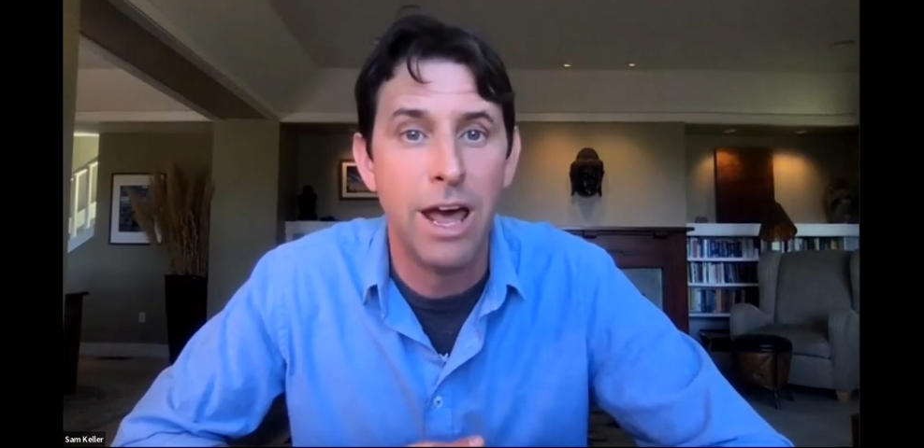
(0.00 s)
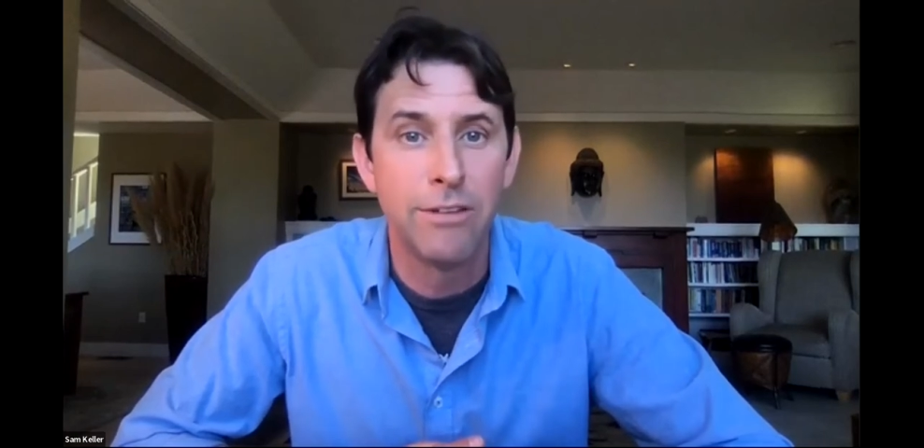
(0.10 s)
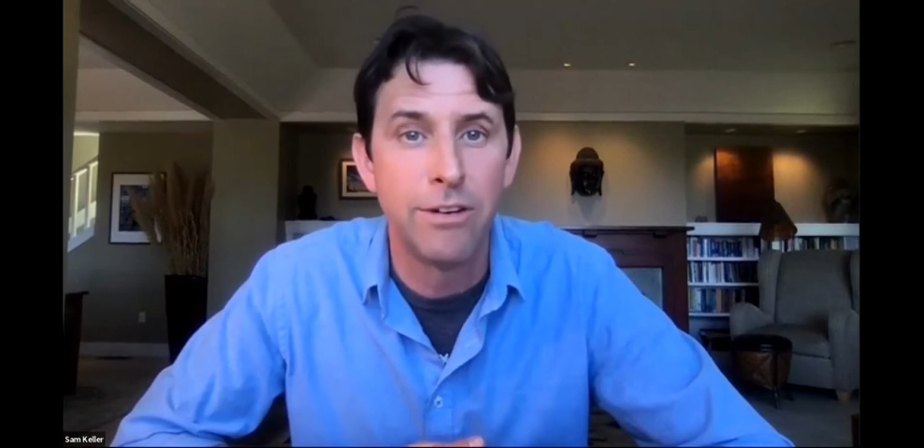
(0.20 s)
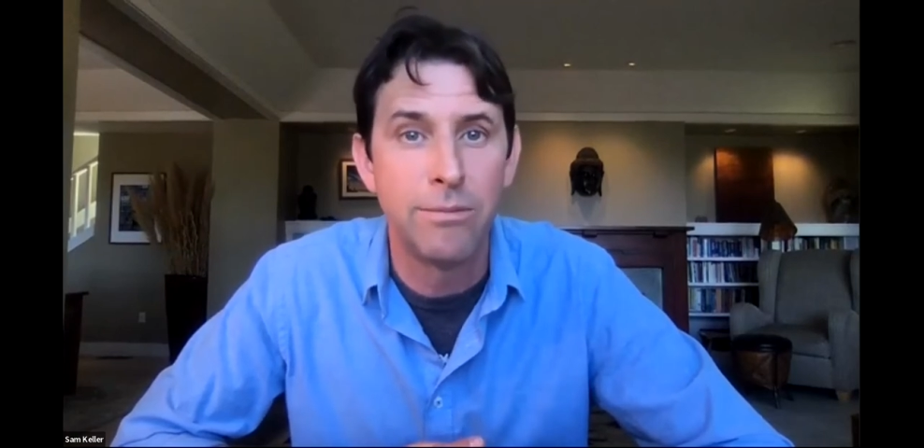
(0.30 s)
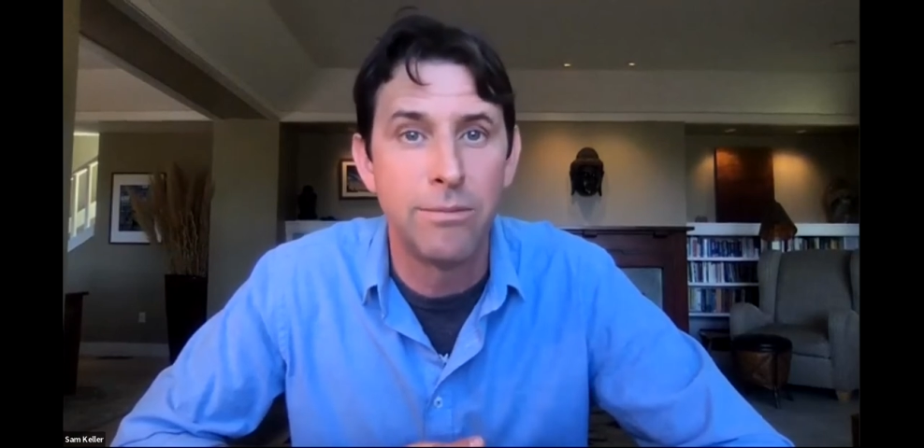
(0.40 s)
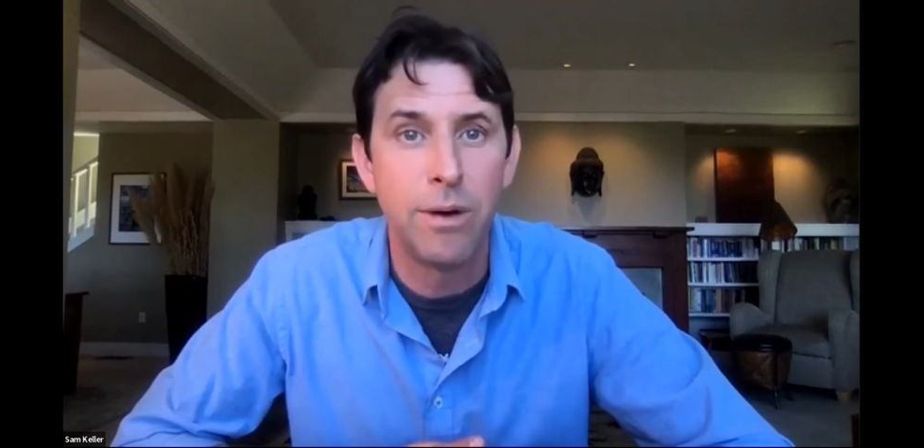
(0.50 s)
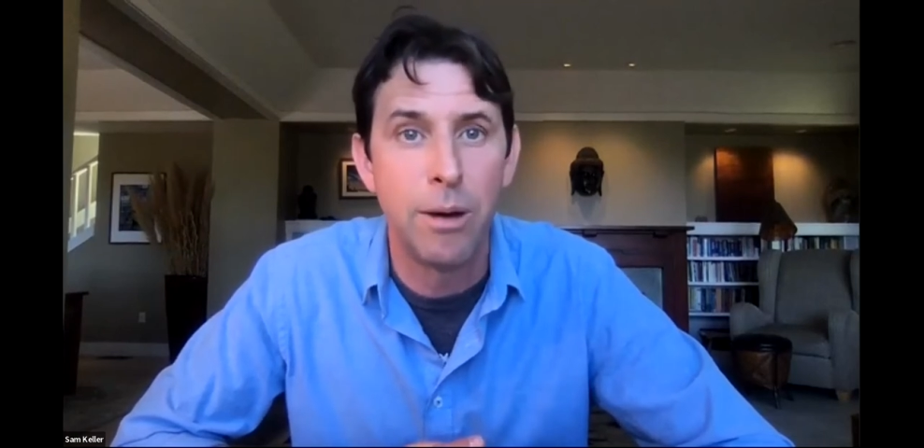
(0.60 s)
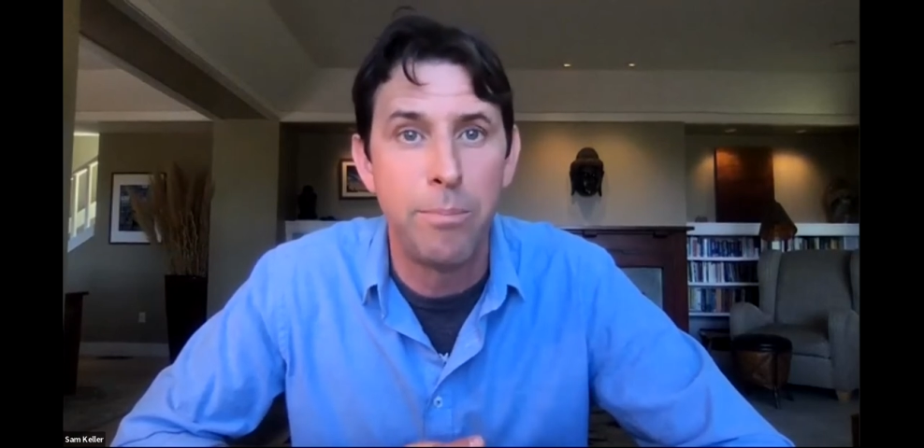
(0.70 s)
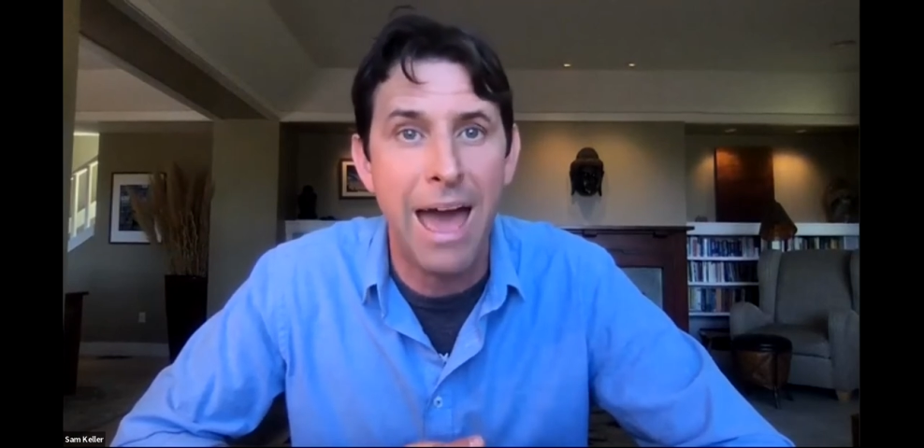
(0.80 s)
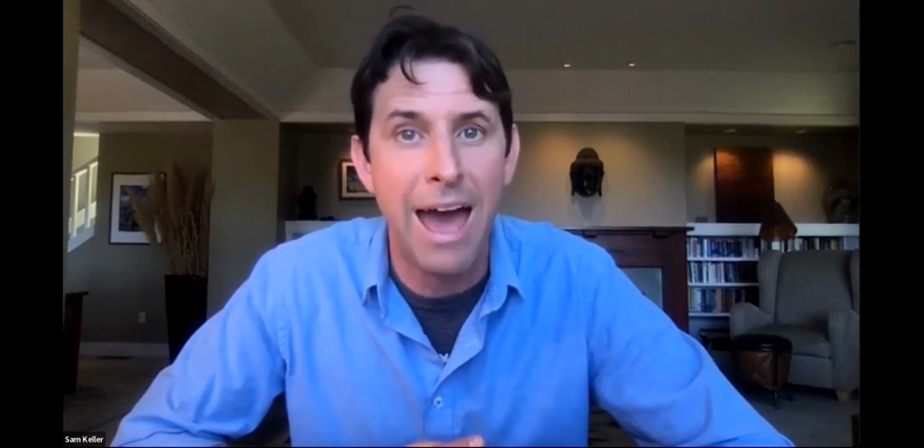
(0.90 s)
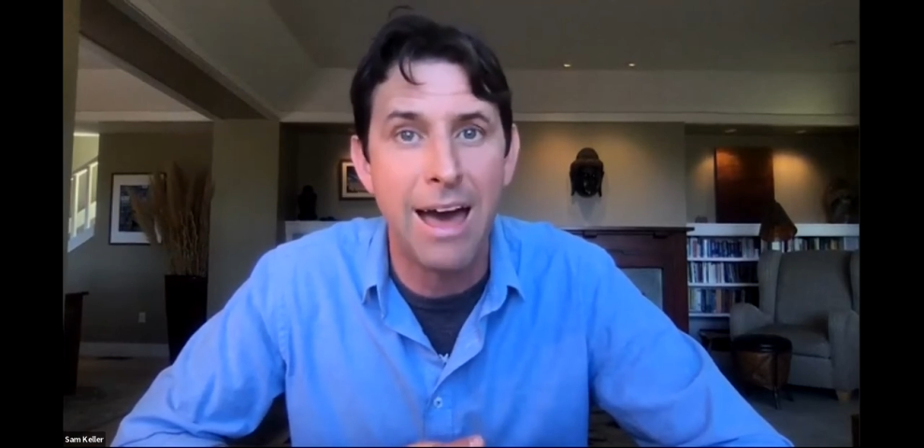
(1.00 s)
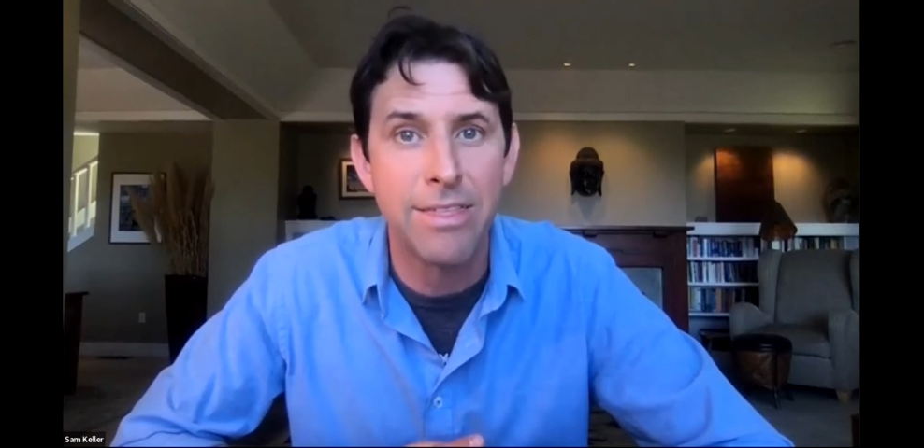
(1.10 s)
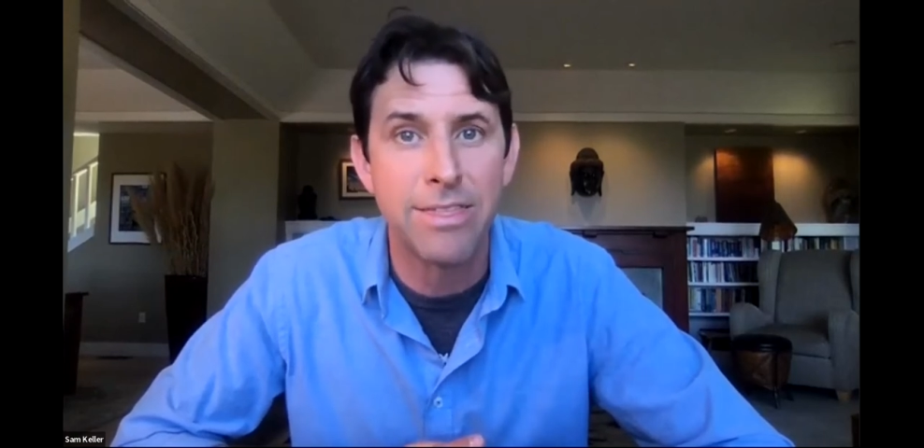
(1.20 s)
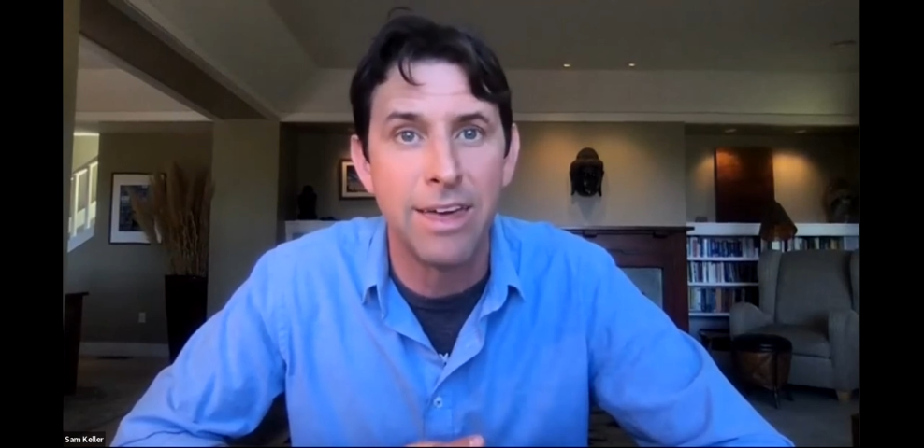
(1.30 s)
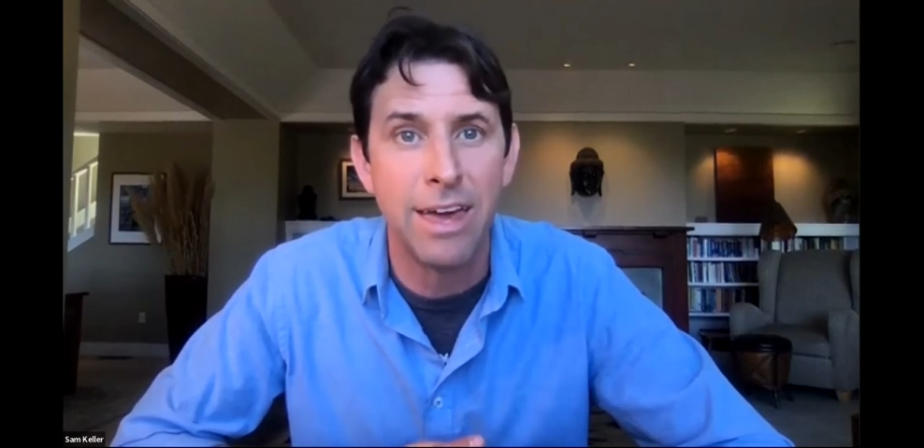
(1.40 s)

hell of a path.